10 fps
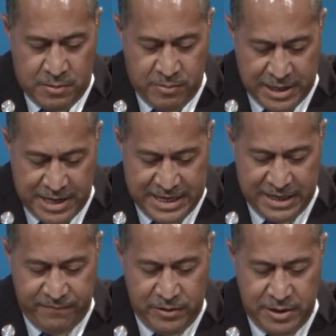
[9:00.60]
what I
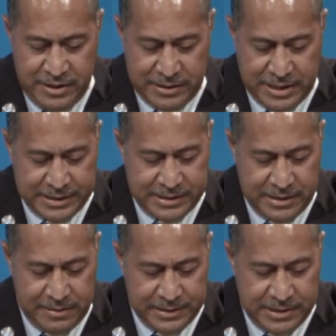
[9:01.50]
have learned in
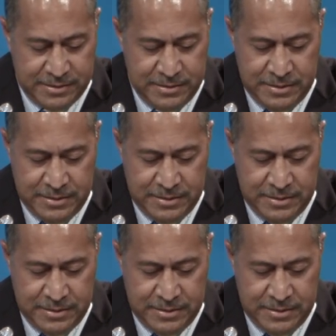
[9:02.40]
Iceland is